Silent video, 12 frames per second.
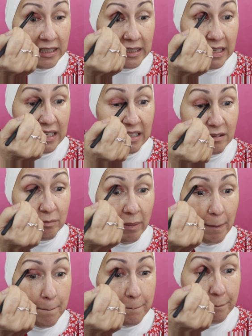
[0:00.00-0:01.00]
I think it,
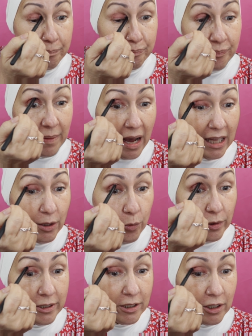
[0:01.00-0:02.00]
my
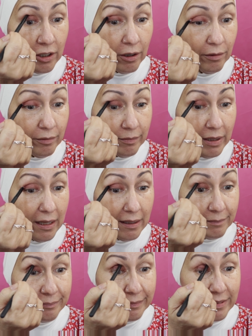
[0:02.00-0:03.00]
Hollywood, you know,
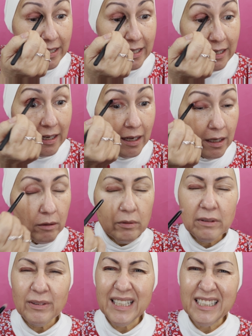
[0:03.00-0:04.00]
uh, the
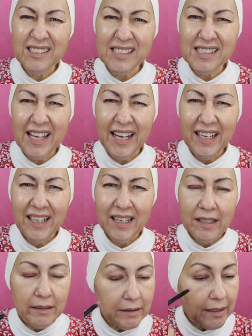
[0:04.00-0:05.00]
what would I just say?
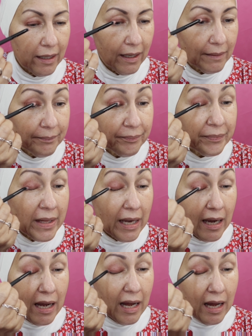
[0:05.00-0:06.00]
Yeah.
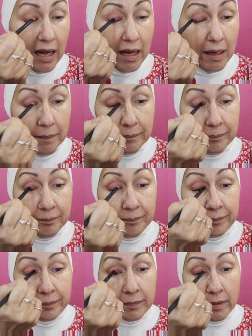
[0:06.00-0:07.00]
Um,
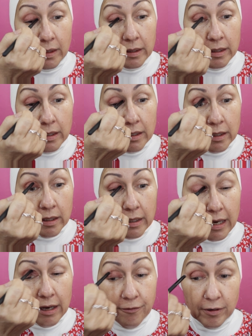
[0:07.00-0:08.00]

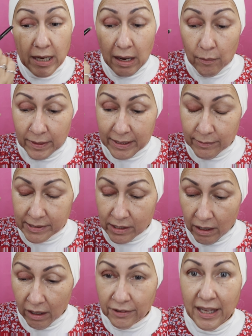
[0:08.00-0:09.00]
I forgot what it was
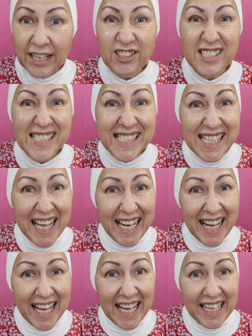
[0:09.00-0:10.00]
called. I just said
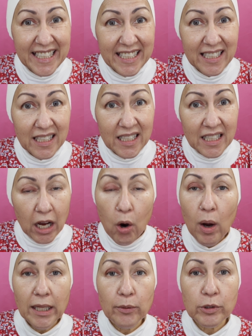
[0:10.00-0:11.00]
it.
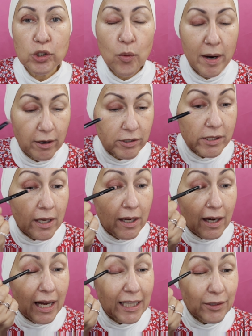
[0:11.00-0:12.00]
Oh, Hollywood Squares.
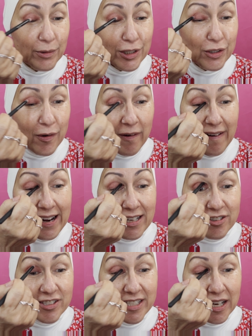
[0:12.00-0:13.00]
Hollywood
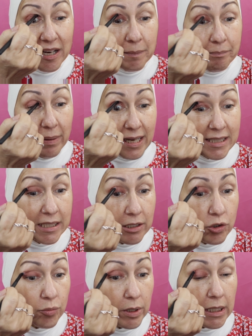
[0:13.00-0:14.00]
Squares um, box
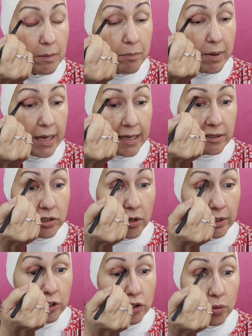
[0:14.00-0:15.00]
gets really big,
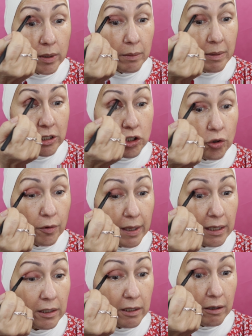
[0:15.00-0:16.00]
so I just want to make sure
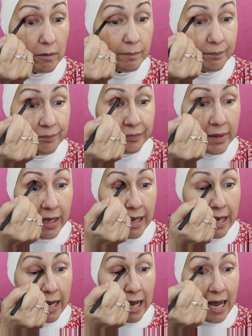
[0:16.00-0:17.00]
that you know
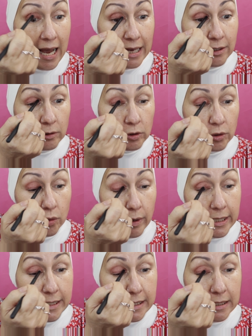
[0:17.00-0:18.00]
I don't look
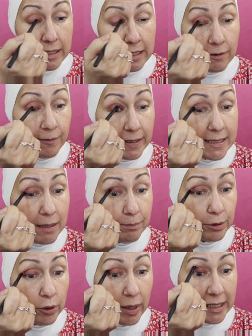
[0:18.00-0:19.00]
crazy. And if I did
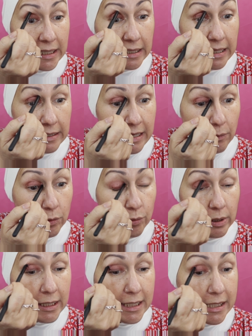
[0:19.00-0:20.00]
blue, I think that, that would
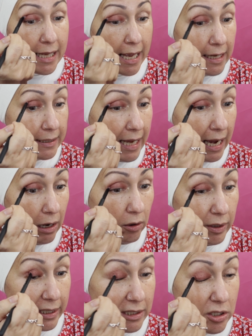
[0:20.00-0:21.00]
really stand
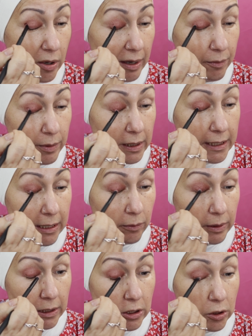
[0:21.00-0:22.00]
out. And so I really didn't
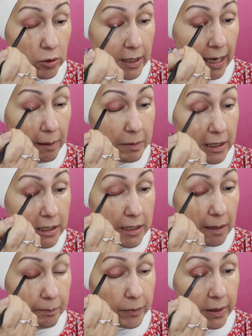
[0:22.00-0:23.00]
want to do that because
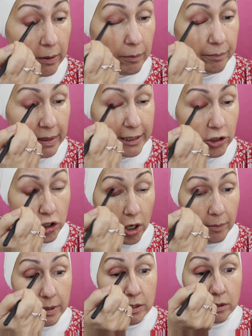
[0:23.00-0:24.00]
um, you know, my
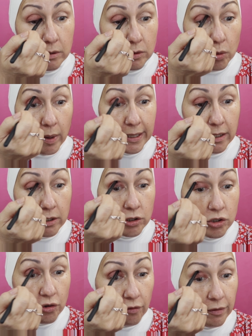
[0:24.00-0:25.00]
job is quite
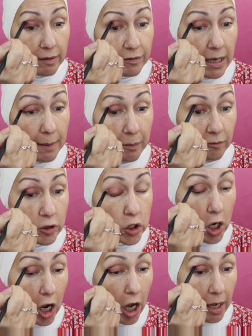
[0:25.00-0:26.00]
conservative type of
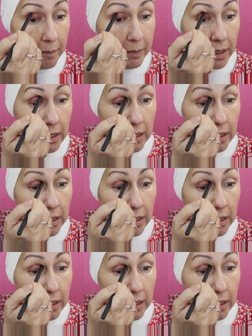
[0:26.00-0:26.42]
job.